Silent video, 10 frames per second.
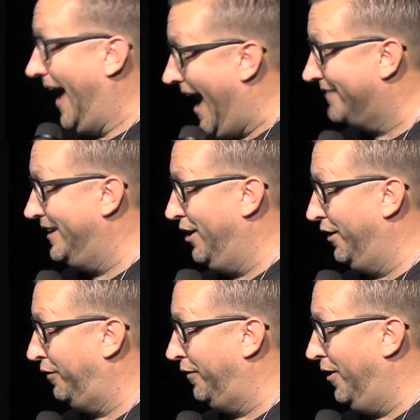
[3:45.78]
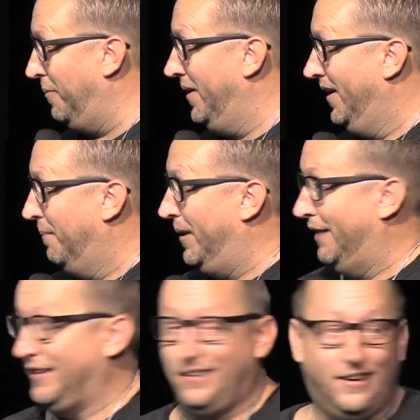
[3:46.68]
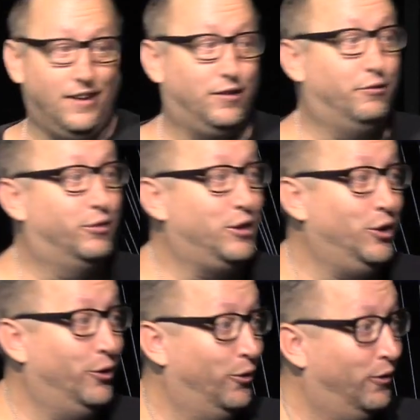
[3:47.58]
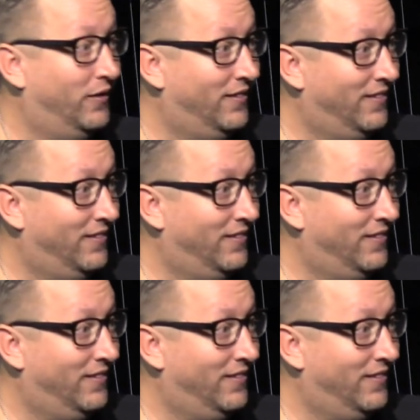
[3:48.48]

acting on a film, but have they done anything for you?